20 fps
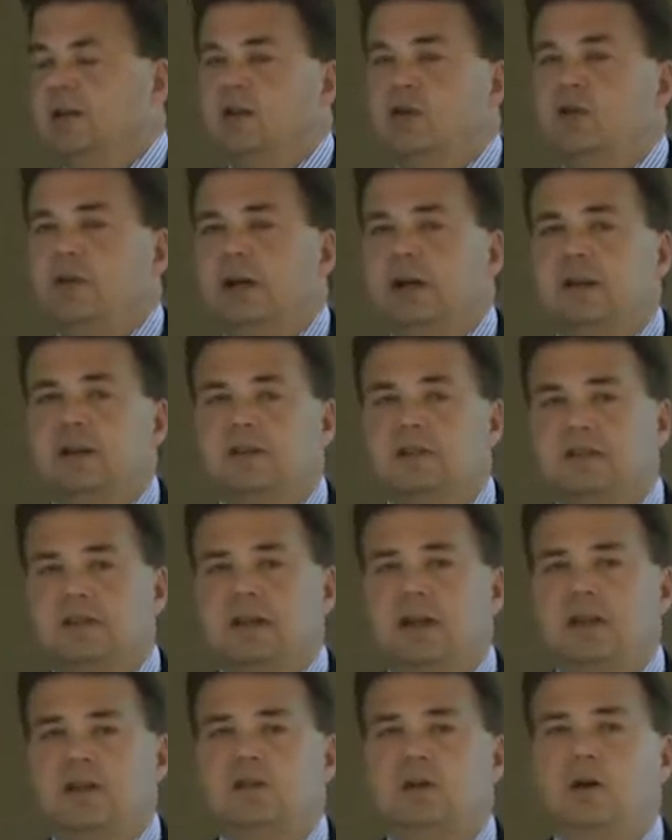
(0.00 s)
the United
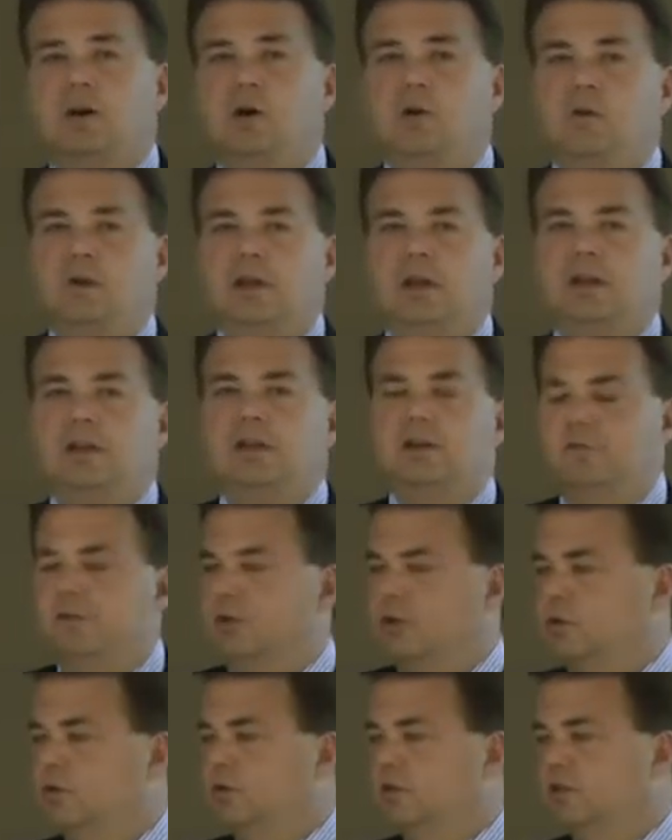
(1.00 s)
States, only
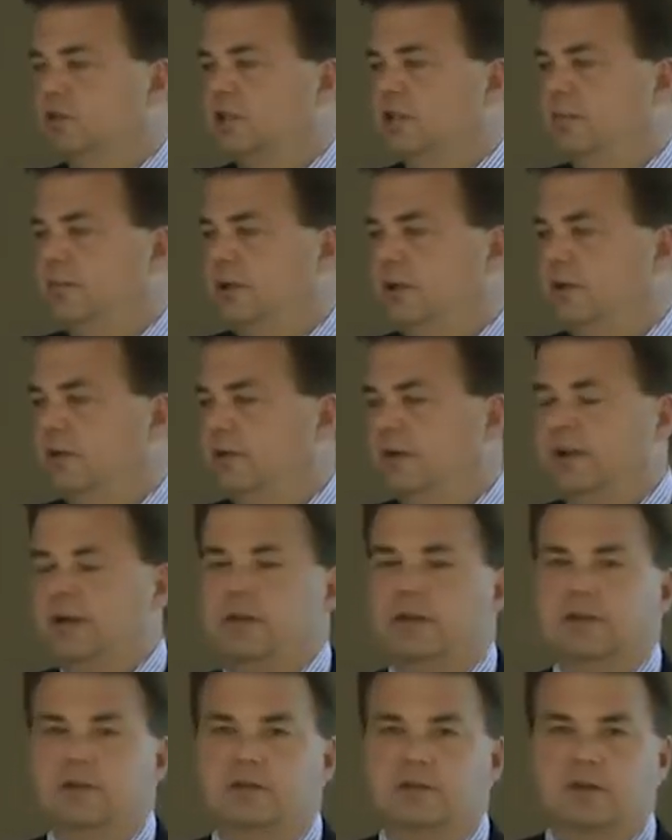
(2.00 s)
individuals can be
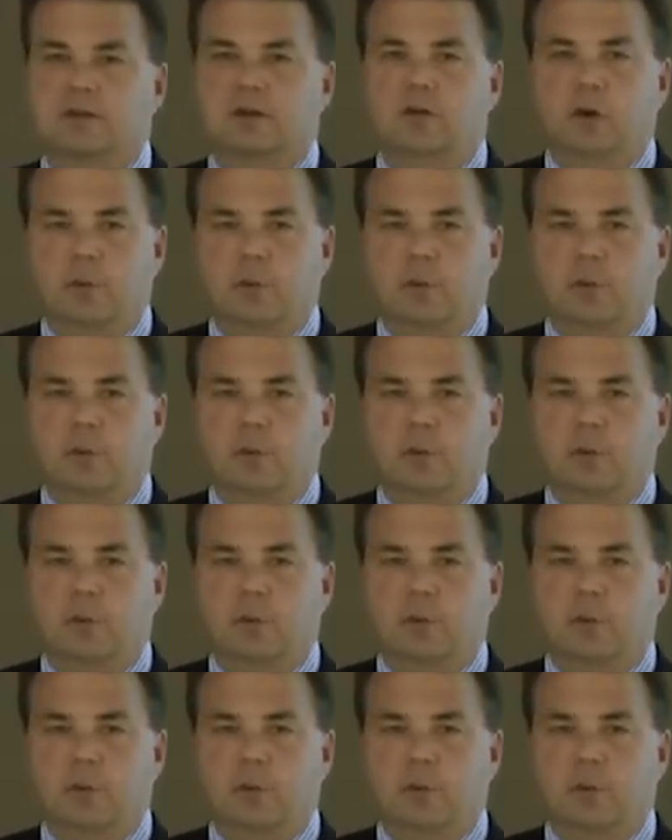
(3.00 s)
inventors.